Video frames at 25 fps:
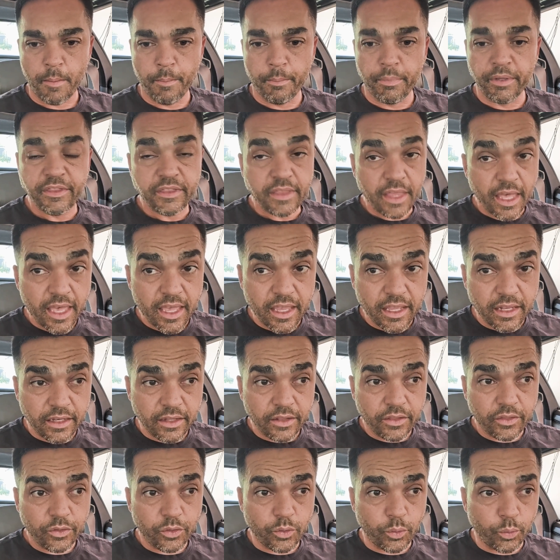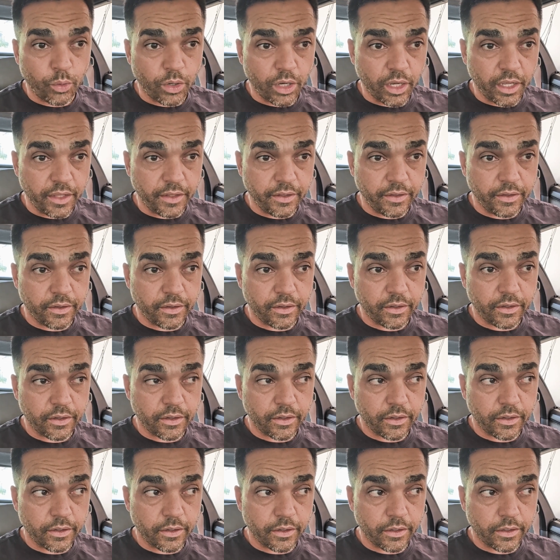But then the one
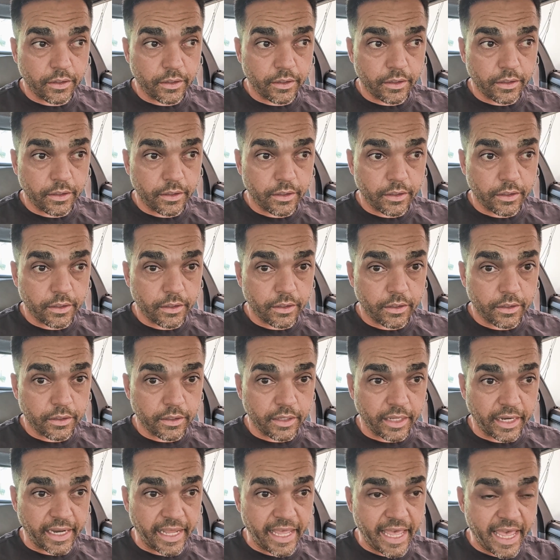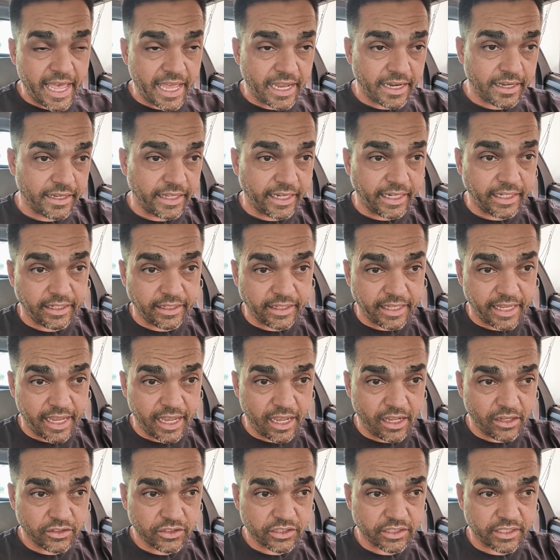that I had laying in the
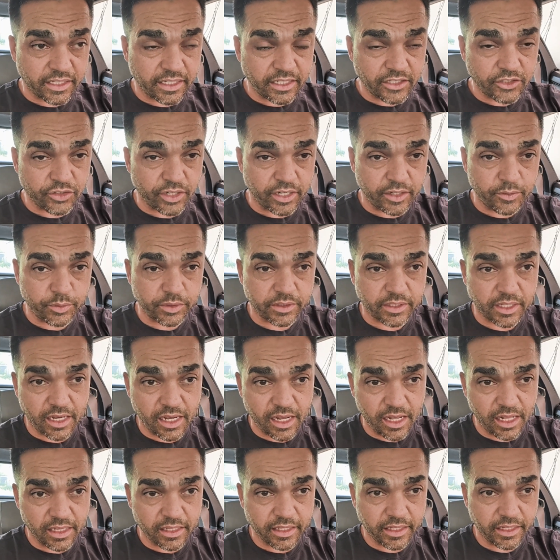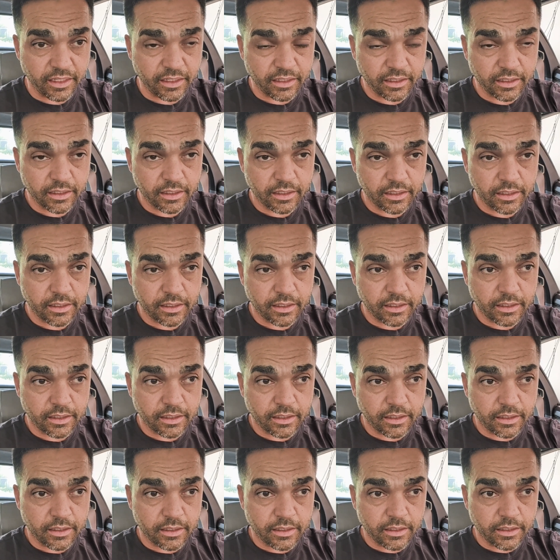house that I tried with the Holly
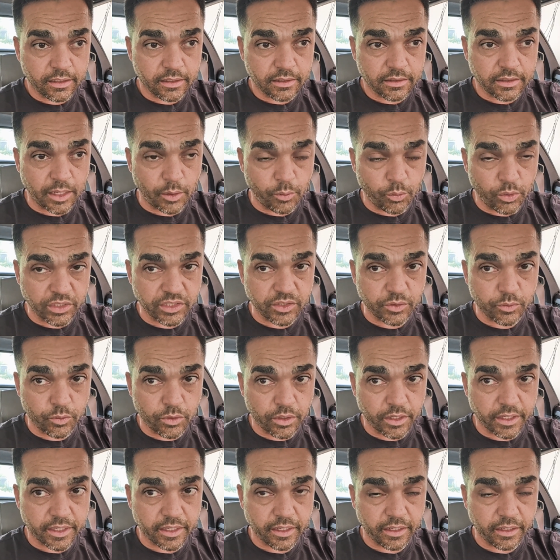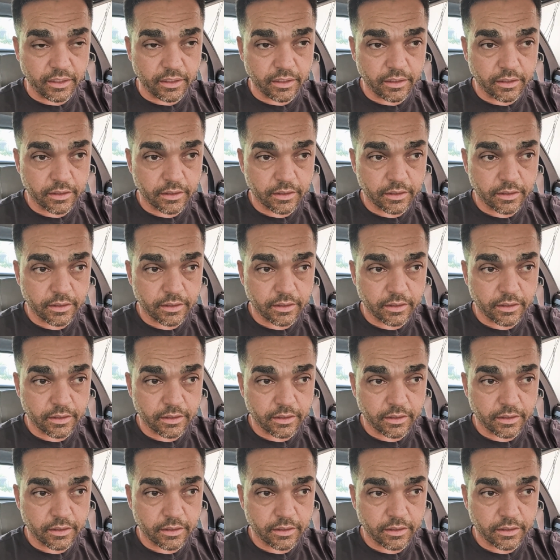that wasn't working